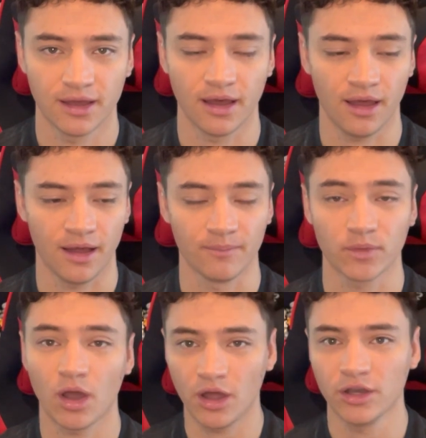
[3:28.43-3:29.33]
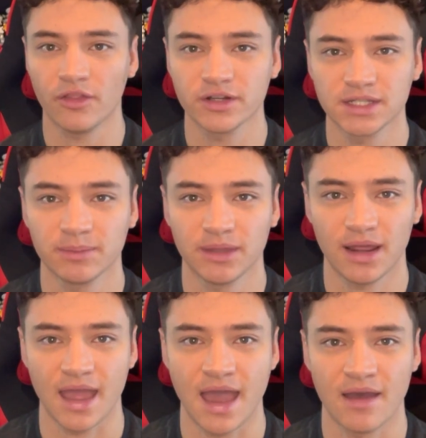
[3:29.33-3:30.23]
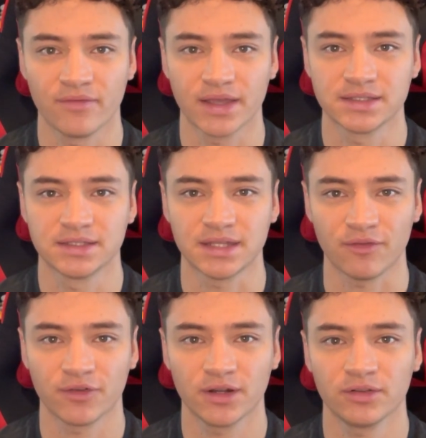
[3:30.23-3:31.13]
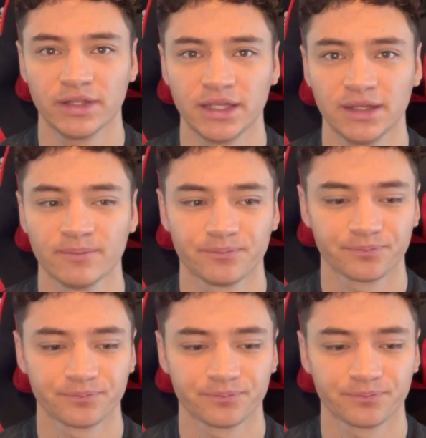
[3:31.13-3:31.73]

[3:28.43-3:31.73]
Um, another tip that I have is definitely